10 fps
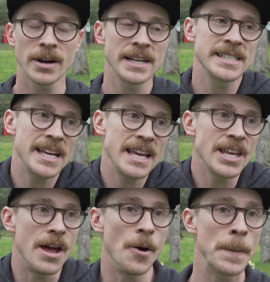Because,
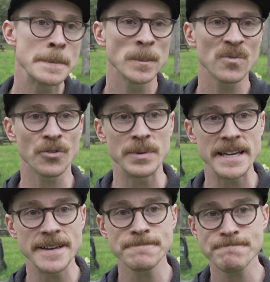you know, for
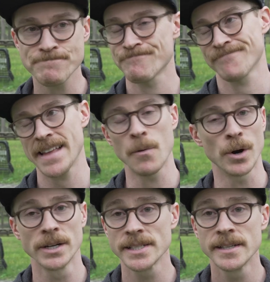me, that
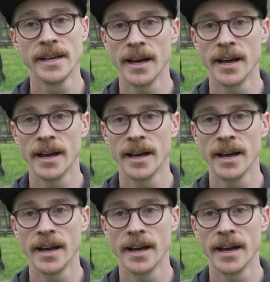works.